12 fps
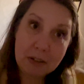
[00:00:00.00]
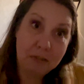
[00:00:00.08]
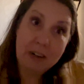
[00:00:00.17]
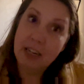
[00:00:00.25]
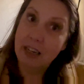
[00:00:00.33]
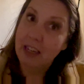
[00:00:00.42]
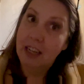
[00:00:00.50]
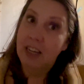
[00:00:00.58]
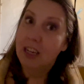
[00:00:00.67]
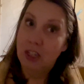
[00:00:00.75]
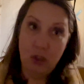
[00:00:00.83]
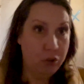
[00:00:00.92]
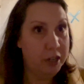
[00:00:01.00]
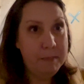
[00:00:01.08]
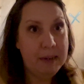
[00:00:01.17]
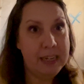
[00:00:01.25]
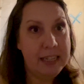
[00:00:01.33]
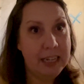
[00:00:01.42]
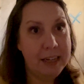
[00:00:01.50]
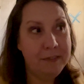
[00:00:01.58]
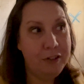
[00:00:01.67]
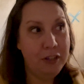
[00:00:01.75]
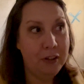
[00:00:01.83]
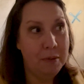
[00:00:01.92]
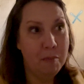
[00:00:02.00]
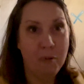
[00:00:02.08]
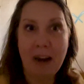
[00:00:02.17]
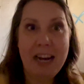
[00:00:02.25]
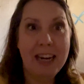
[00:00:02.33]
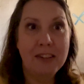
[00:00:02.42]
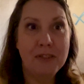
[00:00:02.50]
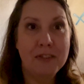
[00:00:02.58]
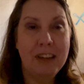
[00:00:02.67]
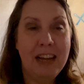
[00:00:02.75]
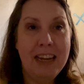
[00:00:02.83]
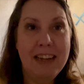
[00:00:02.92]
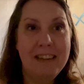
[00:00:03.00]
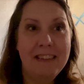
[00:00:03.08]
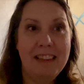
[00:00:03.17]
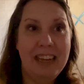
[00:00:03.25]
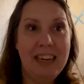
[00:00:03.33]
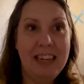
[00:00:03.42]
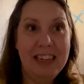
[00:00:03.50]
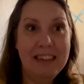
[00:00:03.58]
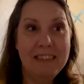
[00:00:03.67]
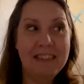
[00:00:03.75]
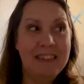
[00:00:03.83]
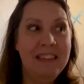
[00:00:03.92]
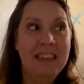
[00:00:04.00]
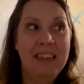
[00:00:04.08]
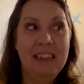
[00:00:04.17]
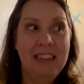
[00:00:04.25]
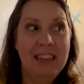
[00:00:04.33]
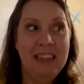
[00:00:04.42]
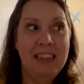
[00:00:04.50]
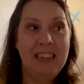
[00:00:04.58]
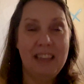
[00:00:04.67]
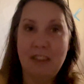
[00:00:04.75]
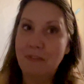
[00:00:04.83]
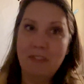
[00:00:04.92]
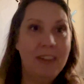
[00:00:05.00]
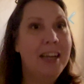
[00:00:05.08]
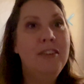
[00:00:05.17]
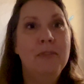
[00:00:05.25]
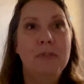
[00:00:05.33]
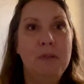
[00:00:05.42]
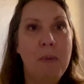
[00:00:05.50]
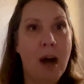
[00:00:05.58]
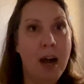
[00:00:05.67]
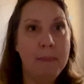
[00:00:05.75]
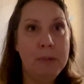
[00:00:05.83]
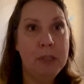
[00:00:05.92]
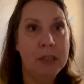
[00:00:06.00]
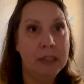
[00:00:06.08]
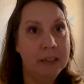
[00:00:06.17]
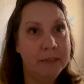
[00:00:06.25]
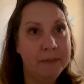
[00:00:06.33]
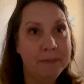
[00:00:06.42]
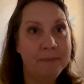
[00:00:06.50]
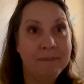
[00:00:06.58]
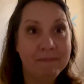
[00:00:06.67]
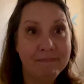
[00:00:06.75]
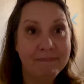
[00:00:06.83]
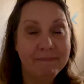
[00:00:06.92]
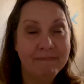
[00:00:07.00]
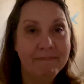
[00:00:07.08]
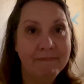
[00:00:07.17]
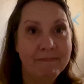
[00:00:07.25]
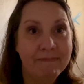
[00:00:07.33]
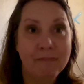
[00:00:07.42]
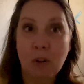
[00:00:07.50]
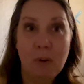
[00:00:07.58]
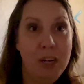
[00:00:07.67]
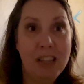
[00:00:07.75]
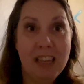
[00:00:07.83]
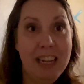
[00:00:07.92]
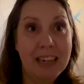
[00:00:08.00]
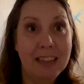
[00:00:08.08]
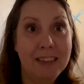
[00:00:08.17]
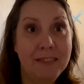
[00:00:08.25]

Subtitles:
do I treat myself to the brain exercise that is the flex room option? What do you think?